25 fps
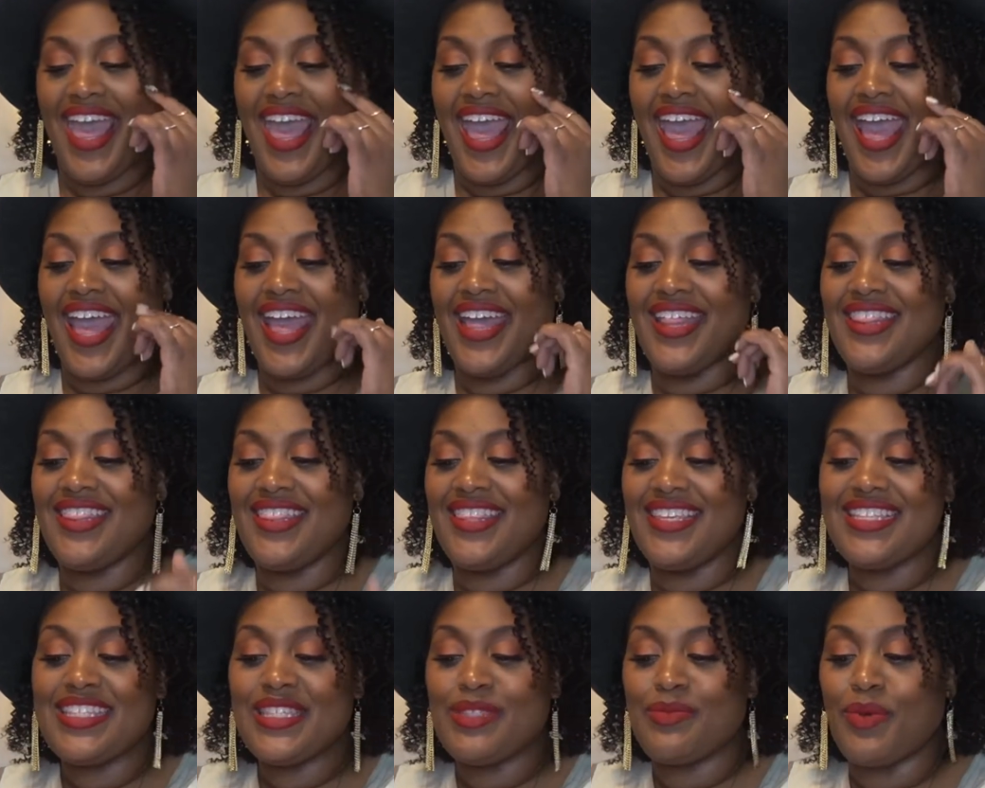and
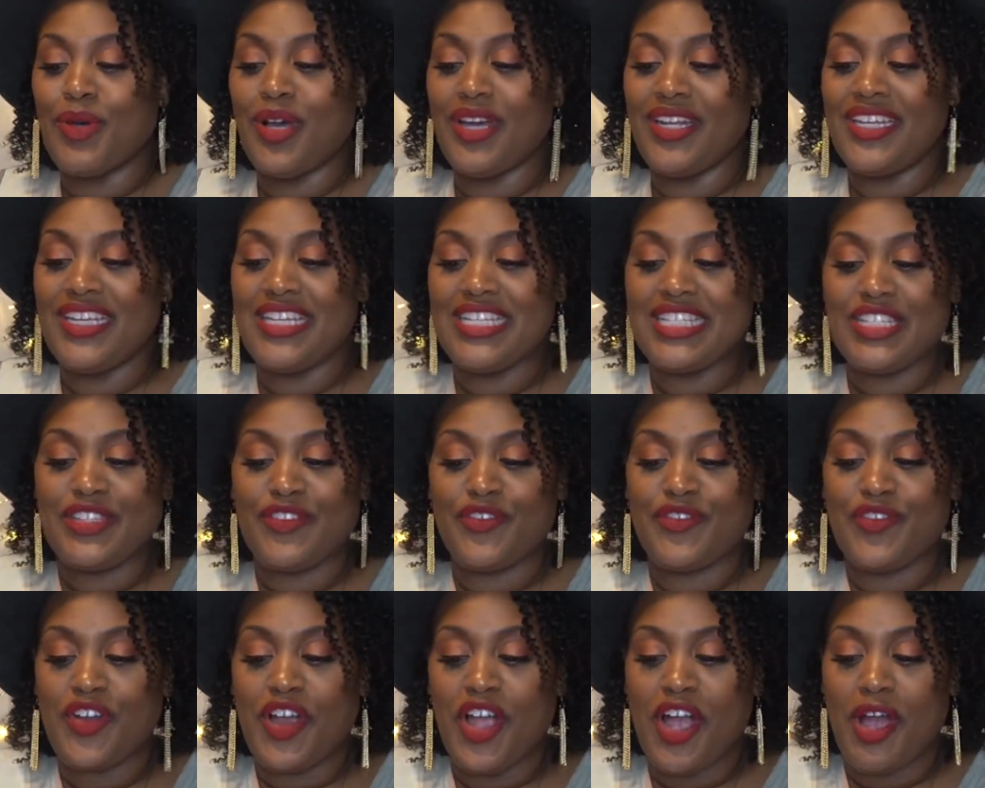this one is
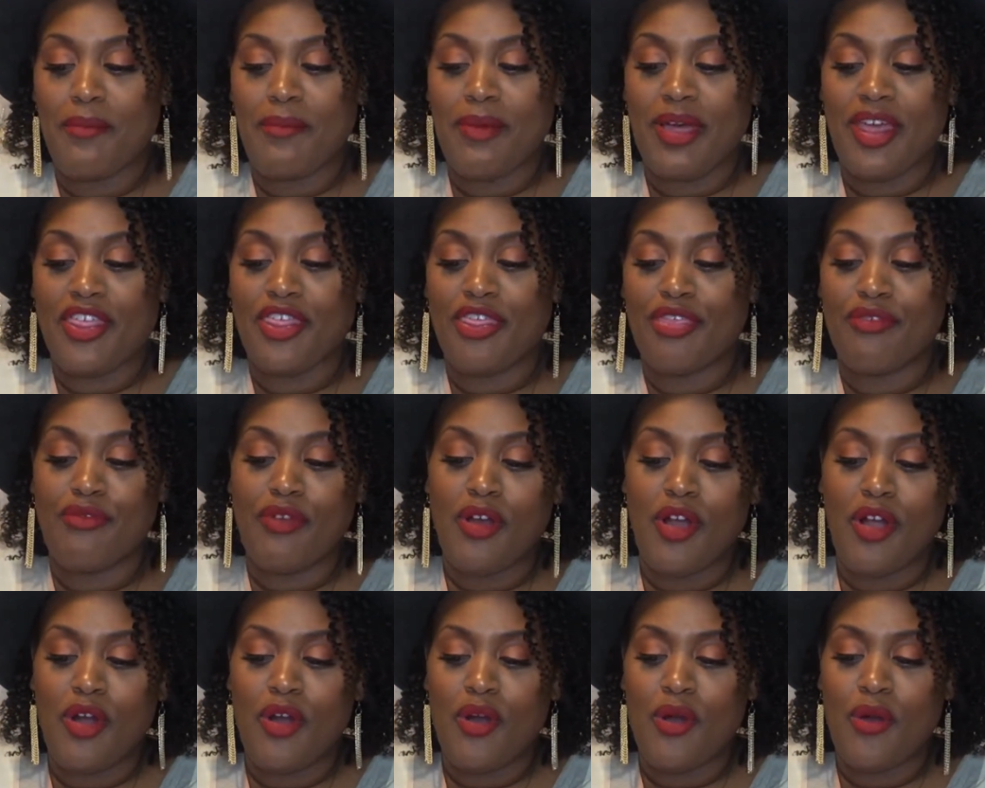from
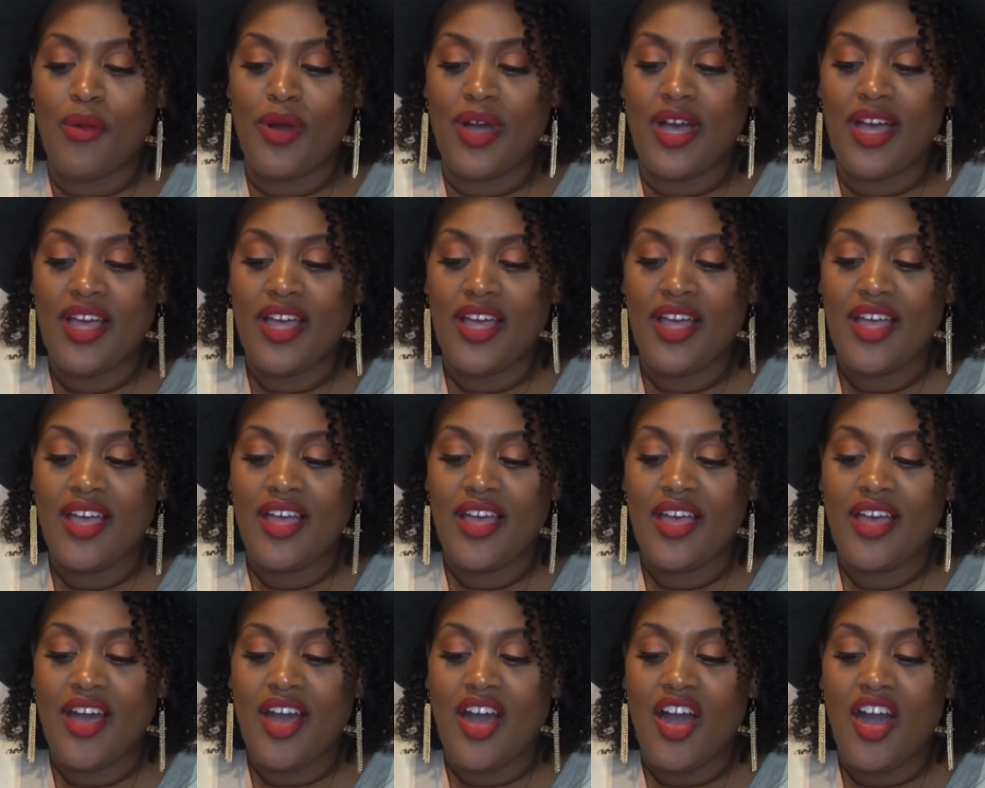Throw
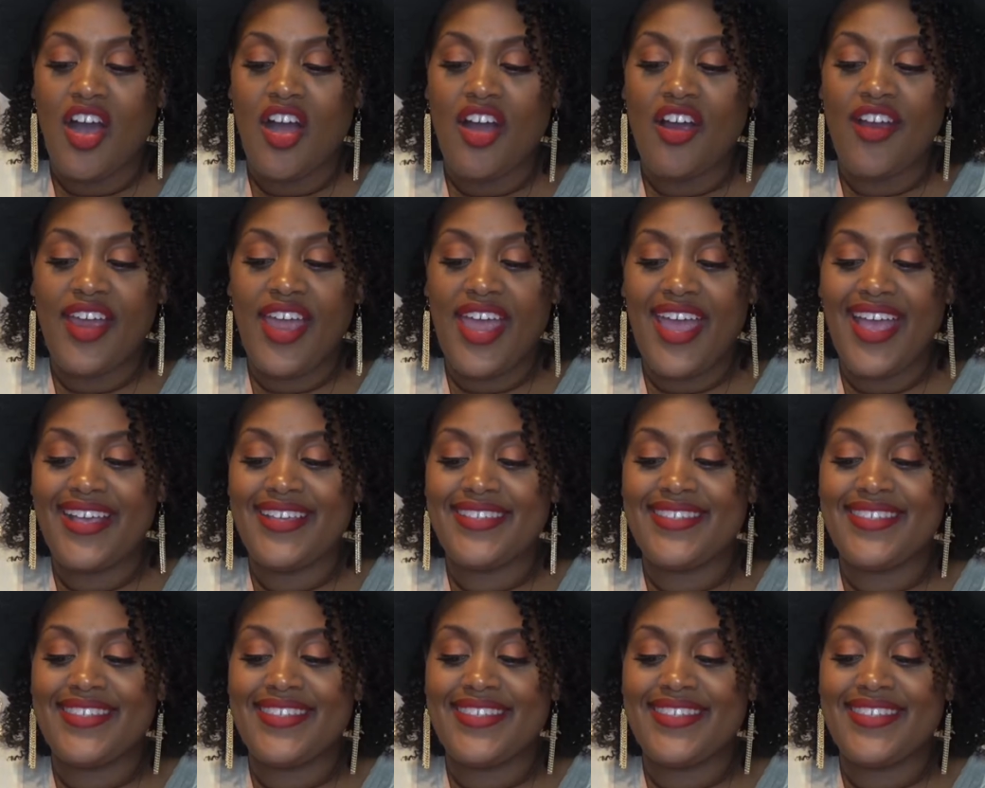R.A.